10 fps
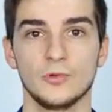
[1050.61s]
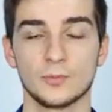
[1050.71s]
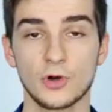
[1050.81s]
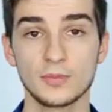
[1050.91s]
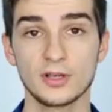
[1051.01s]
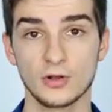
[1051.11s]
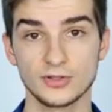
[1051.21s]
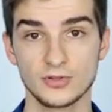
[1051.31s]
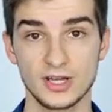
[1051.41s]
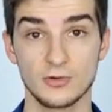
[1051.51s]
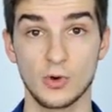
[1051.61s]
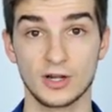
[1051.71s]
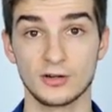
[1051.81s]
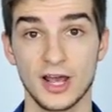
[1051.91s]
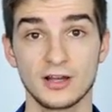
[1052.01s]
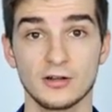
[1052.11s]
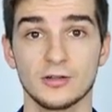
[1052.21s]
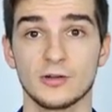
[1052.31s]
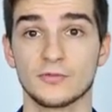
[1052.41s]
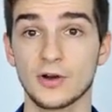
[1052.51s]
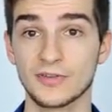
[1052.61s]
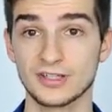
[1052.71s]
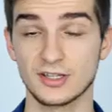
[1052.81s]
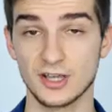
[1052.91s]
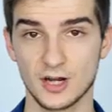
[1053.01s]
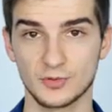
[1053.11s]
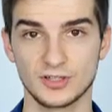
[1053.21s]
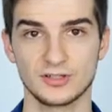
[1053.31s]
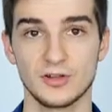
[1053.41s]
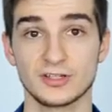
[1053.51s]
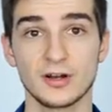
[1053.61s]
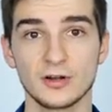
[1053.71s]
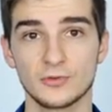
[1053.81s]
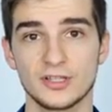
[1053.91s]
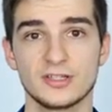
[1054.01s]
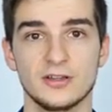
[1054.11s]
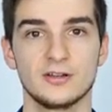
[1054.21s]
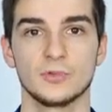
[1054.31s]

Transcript: We'll probably also get a wider angle on the front-facing camera, so that's another reason.